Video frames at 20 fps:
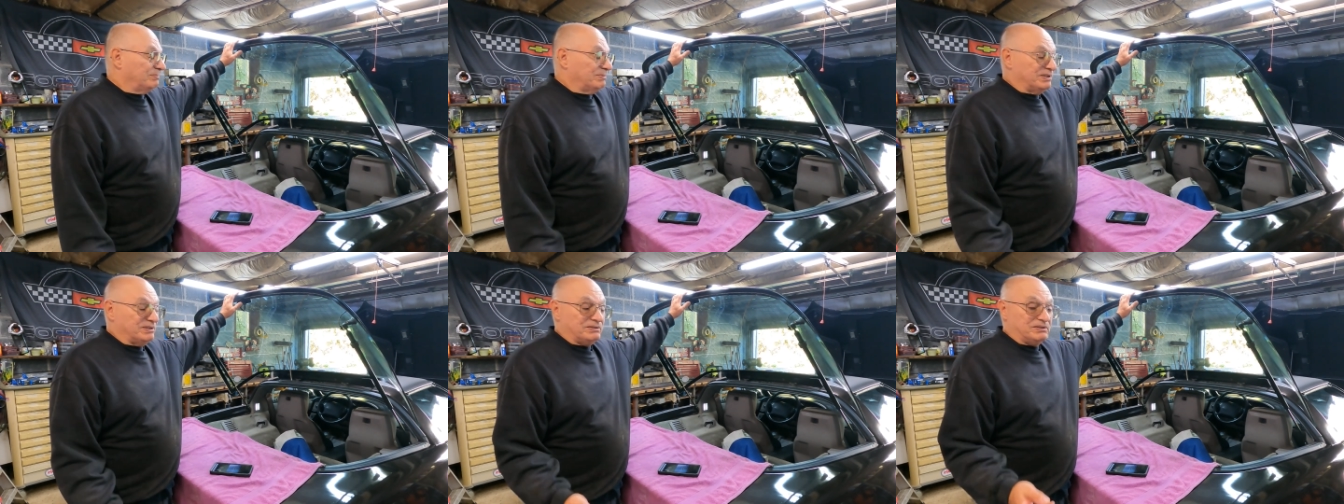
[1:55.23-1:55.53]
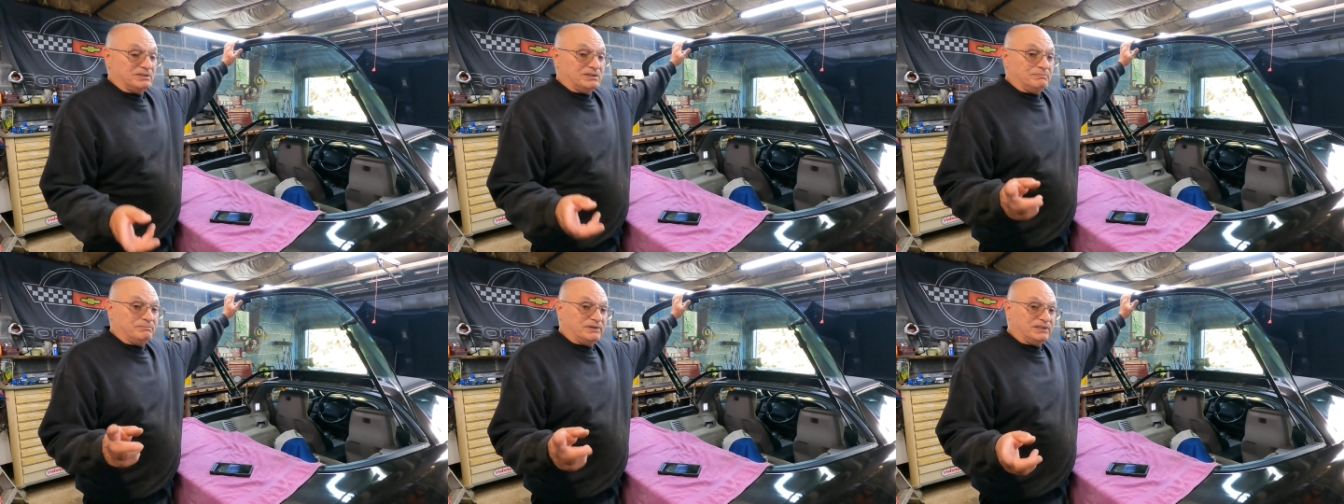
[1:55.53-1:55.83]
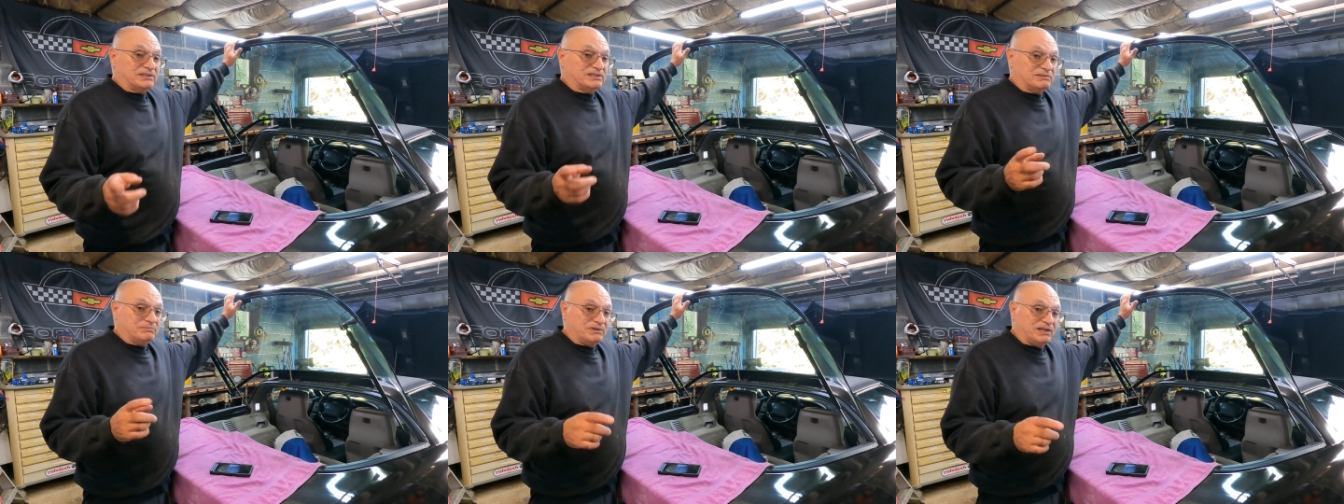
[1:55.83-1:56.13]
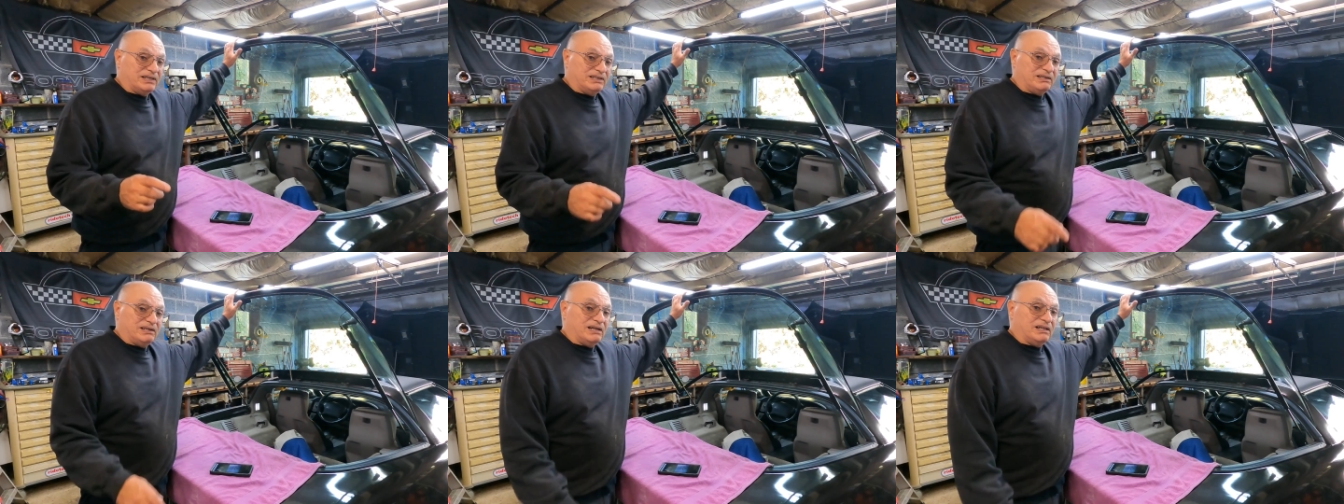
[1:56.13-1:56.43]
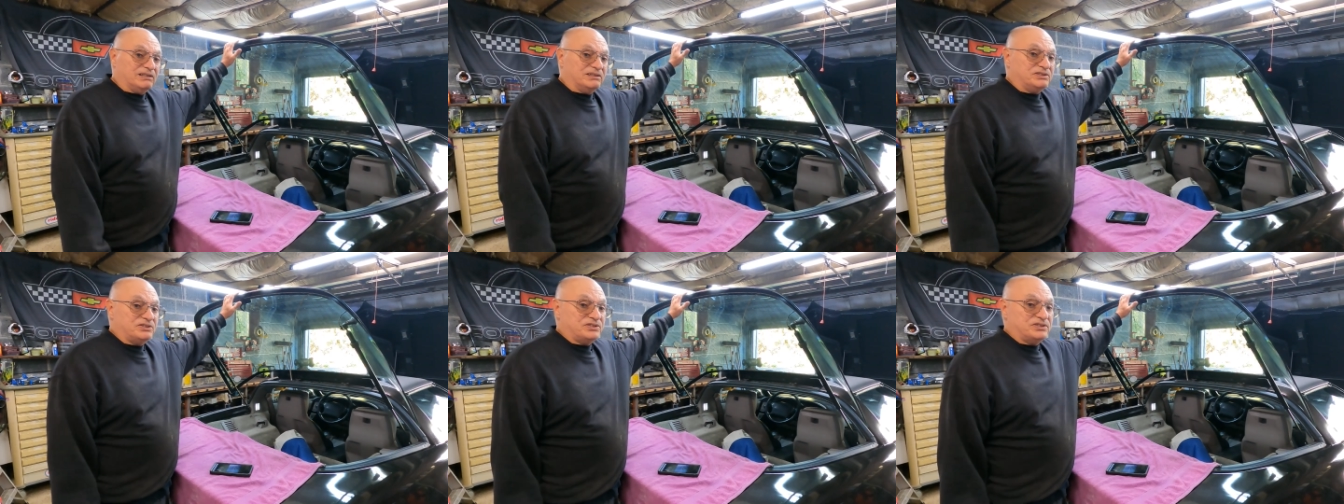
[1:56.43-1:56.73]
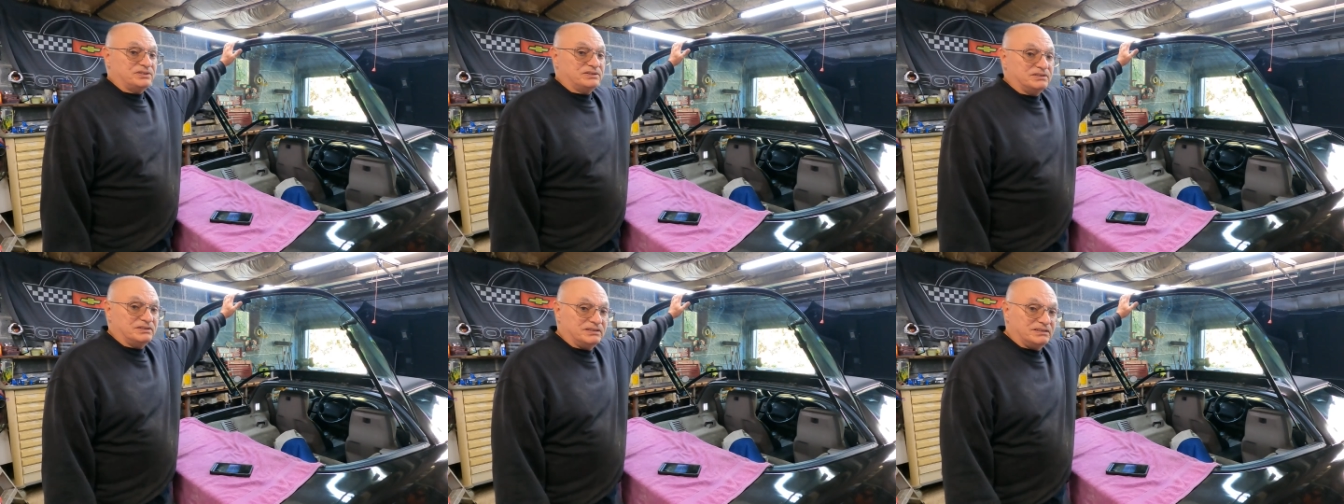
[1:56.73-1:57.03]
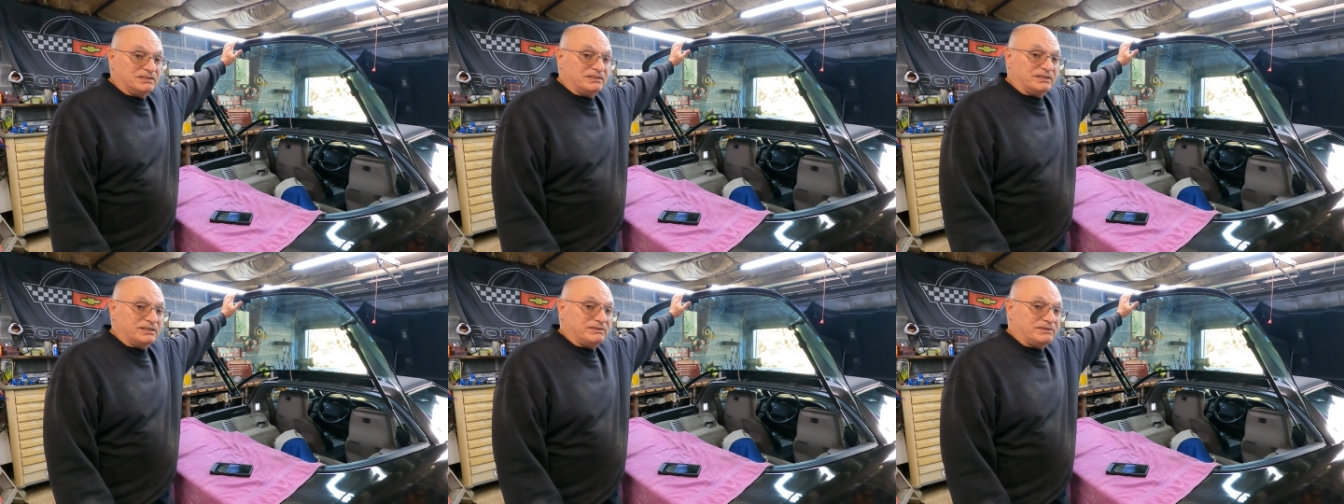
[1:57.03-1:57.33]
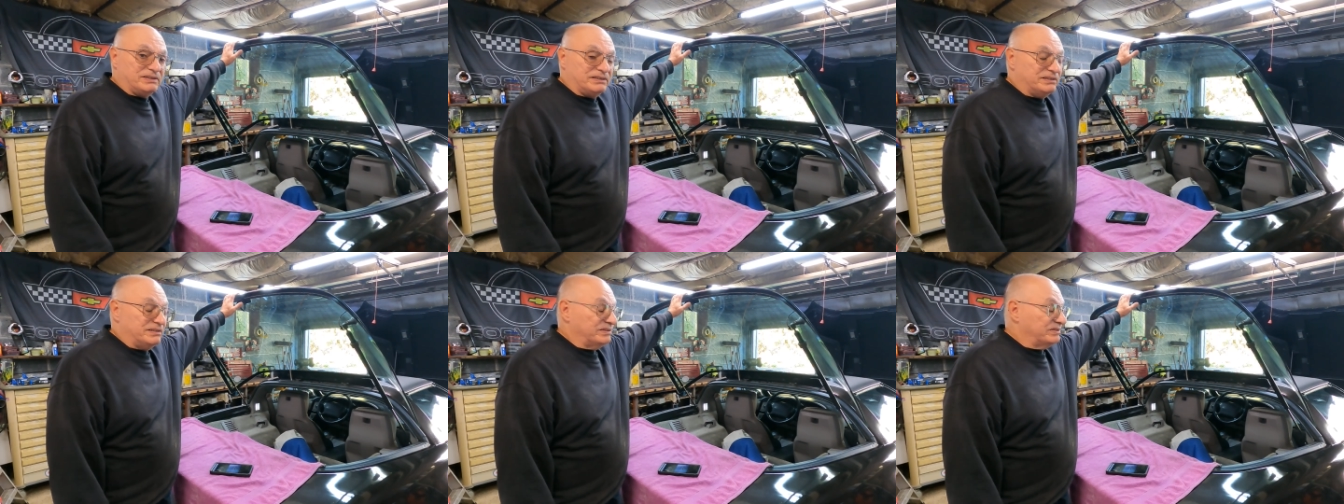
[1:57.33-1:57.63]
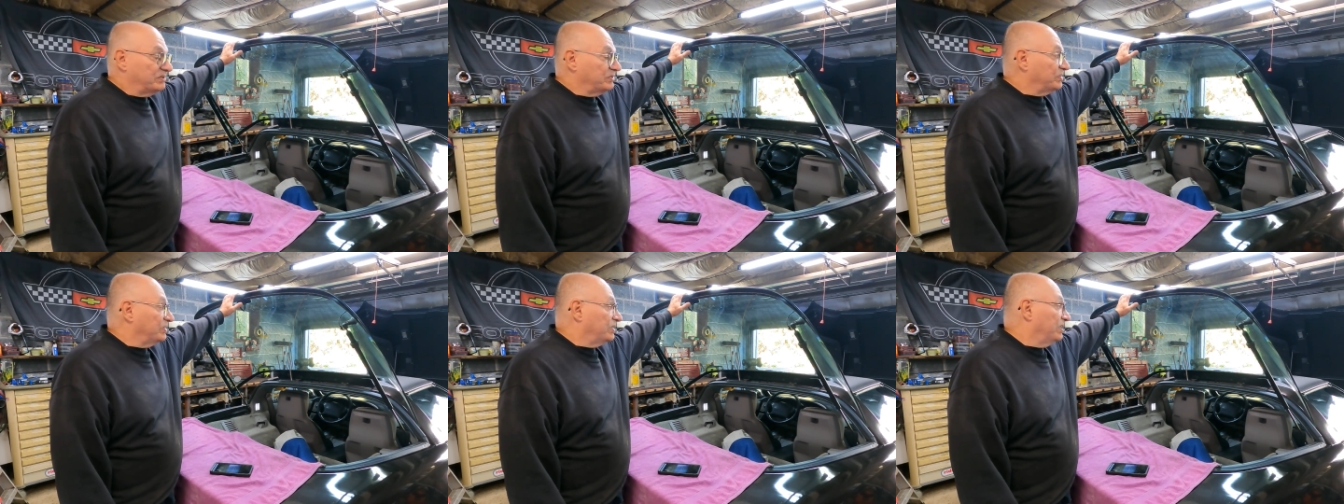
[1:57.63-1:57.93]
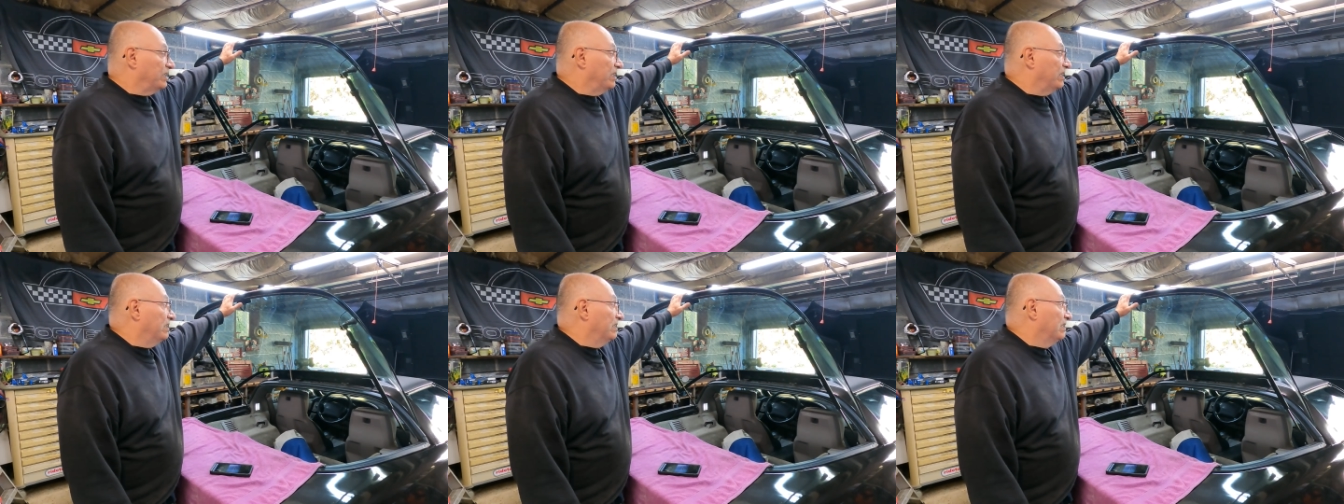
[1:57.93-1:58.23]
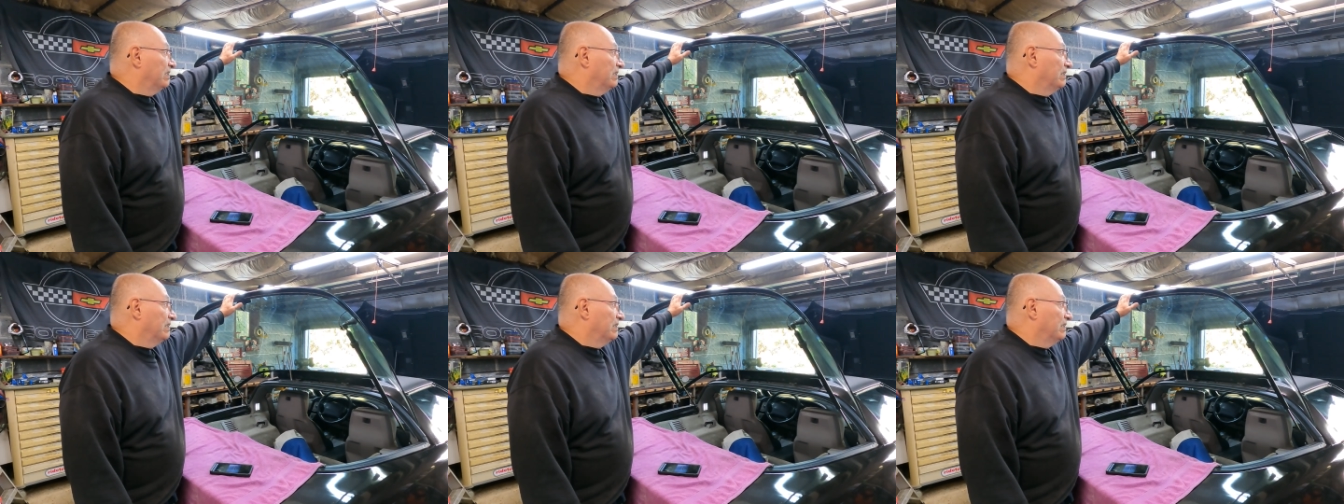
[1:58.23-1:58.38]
But to the best of my knowledge, there is that